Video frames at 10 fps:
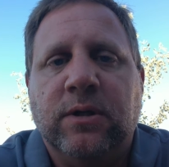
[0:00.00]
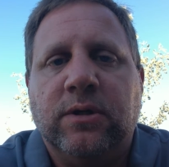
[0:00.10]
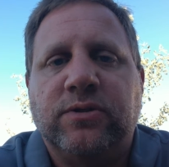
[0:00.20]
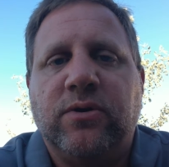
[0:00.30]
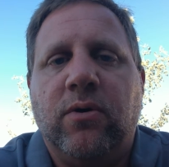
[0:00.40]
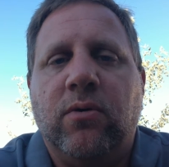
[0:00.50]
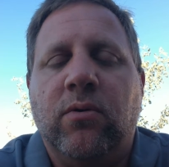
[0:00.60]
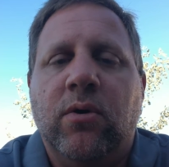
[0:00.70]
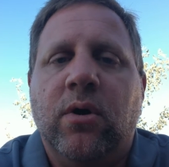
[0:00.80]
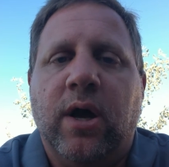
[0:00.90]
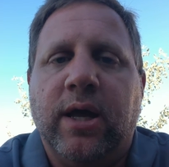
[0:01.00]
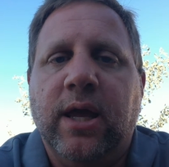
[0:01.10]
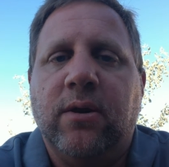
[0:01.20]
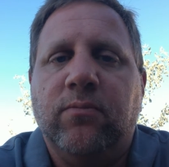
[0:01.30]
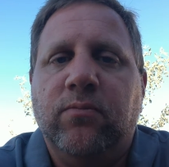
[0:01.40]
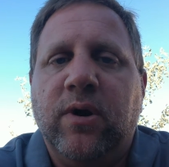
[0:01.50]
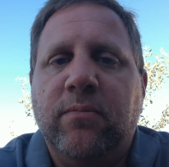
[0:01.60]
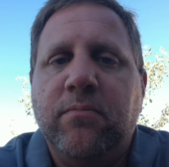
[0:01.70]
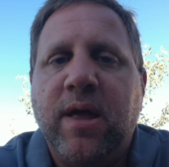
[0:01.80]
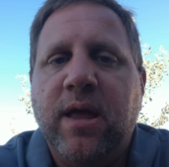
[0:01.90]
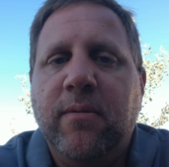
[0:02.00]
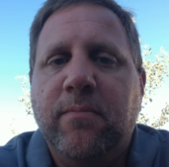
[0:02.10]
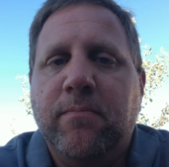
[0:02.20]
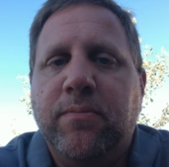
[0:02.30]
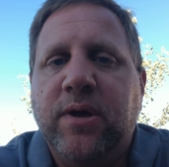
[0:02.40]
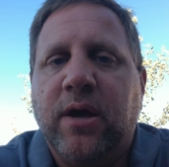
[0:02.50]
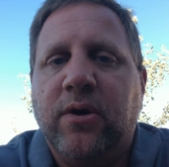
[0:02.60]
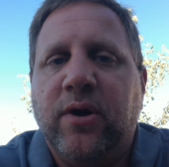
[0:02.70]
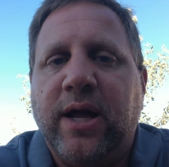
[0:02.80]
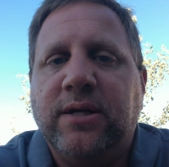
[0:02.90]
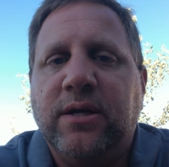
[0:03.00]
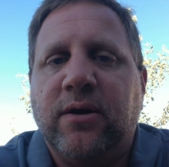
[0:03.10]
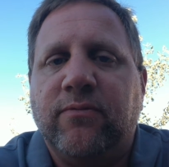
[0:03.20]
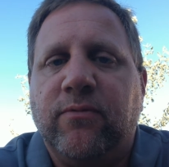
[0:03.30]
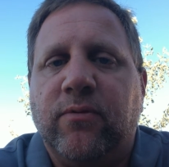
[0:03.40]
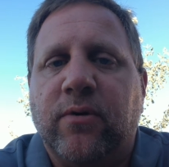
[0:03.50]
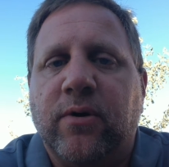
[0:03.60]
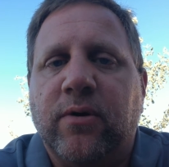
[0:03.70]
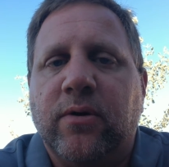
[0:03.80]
So again, what may be a good idea for